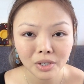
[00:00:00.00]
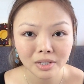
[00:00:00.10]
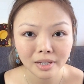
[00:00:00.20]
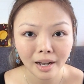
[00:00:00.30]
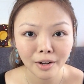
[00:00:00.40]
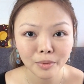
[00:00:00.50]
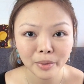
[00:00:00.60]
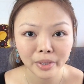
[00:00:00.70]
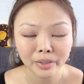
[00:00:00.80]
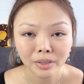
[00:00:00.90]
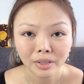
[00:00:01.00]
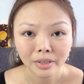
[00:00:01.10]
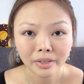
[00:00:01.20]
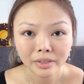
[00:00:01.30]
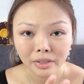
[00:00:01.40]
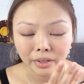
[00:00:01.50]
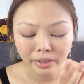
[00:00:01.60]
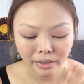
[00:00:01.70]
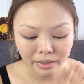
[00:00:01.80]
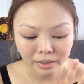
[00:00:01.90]
can tell, but
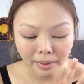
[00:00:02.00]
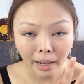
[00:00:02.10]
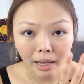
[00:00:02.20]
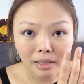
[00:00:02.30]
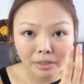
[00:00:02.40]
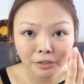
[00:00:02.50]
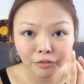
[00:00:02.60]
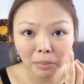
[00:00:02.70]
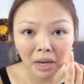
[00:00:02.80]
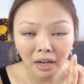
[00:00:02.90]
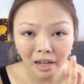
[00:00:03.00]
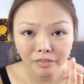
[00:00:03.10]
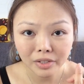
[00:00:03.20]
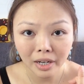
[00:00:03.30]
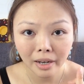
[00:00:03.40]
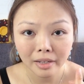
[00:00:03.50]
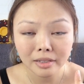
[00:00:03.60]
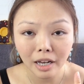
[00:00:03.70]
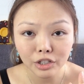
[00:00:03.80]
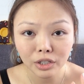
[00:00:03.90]
the eyelid of my left eye is
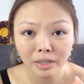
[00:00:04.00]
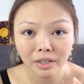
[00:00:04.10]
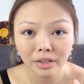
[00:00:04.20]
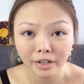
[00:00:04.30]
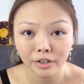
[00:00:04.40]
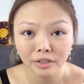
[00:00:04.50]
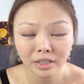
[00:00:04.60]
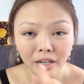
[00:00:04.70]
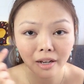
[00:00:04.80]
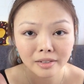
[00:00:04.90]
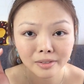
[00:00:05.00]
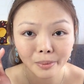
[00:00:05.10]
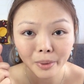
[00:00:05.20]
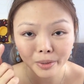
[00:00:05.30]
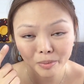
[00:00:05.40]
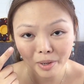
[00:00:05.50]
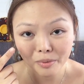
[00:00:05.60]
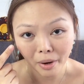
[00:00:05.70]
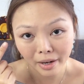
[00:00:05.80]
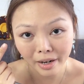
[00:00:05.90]
actually thicker than the one on my
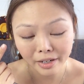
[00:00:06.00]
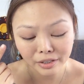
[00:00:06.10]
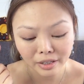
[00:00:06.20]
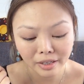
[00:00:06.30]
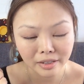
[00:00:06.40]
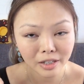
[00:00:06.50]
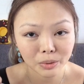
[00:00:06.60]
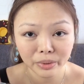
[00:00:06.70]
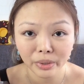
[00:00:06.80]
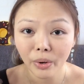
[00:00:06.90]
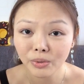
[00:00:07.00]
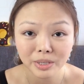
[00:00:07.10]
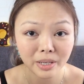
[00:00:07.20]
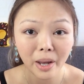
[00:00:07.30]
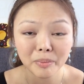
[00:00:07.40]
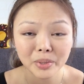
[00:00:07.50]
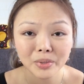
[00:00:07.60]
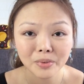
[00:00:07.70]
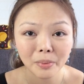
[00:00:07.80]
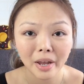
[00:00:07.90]
right eye, and that's what always
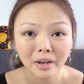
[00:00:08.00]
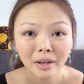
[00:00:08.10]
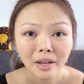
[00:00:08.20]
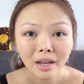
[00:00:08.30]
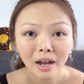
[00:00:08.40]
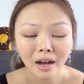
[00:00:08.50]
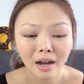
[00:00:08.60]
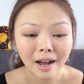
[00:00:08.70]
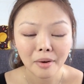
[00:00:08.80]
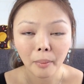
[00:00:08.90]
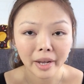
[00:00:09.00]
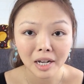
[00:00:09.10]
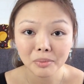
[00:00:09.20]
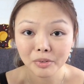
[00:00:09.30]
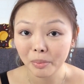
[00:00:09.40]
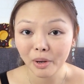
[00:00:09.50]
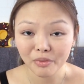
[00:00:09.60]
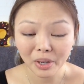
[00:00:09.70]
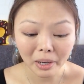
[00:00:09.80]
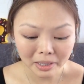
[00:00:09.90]
happens when I wake up with
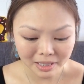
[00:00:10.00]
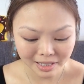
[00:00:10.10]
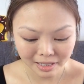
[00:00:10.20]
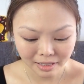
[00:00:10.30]
puffy eyes.